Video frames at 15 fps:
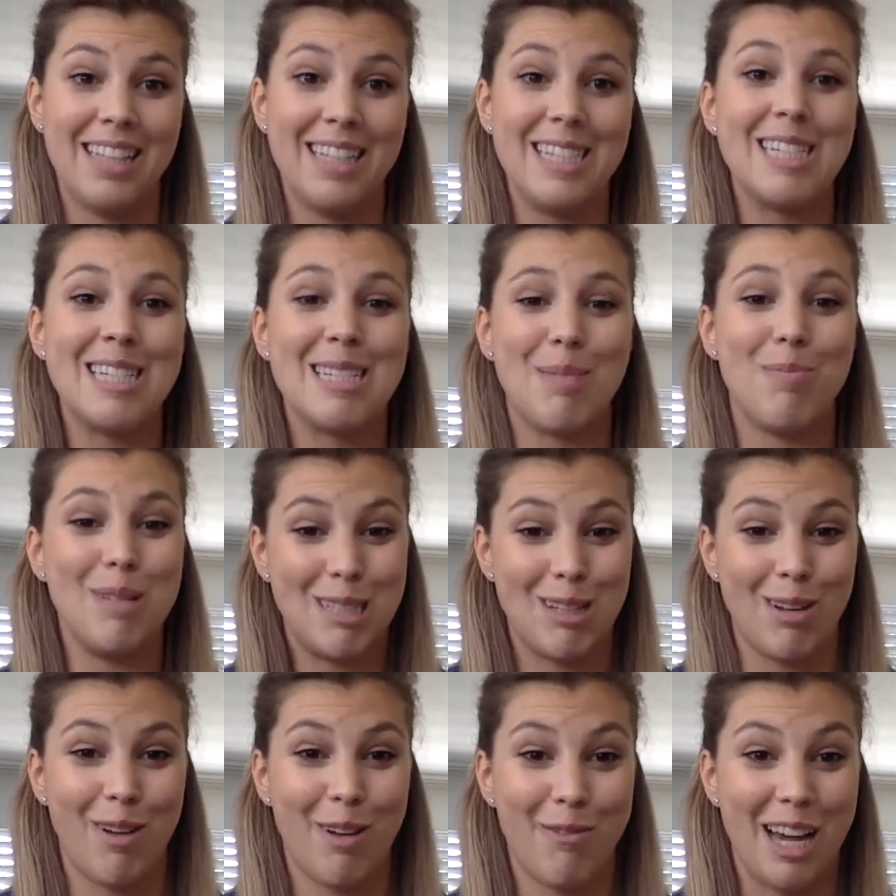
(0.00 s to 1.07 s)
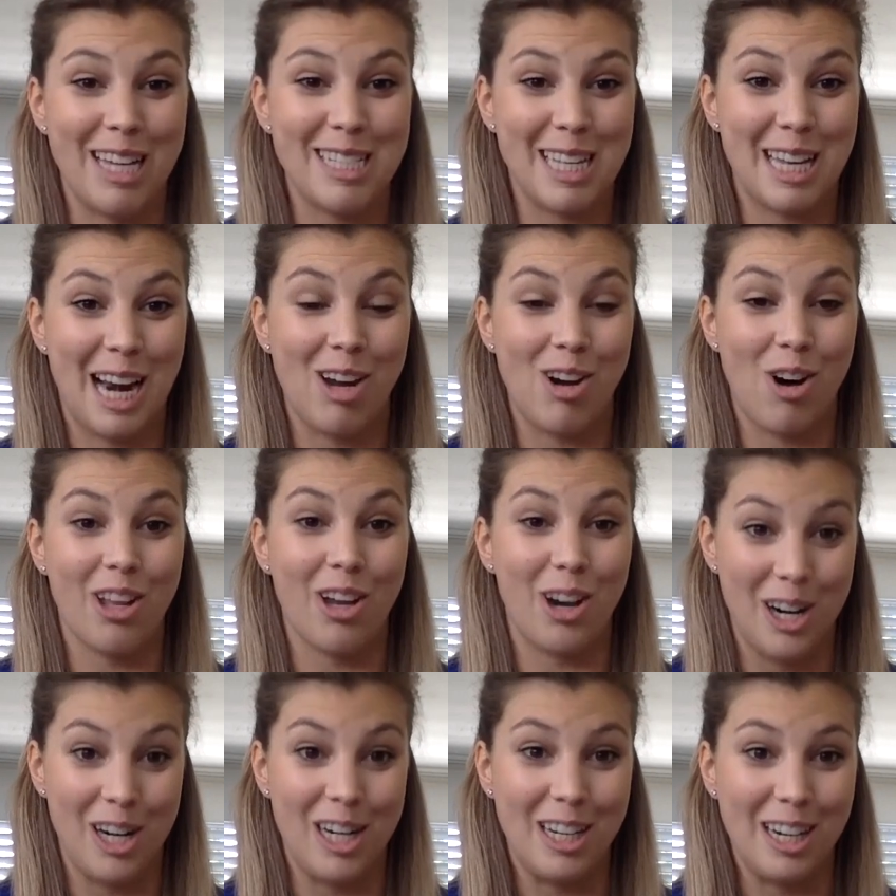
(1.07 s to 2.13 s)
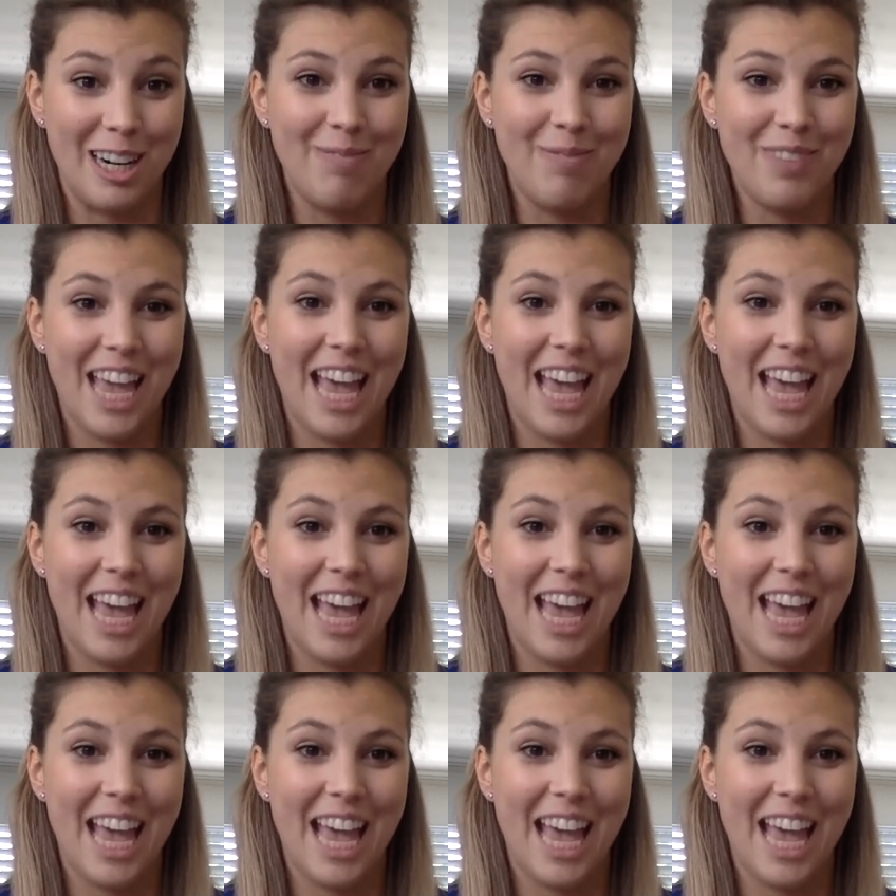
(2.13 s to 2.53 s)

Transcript: This is a piece of advice that I got earlier.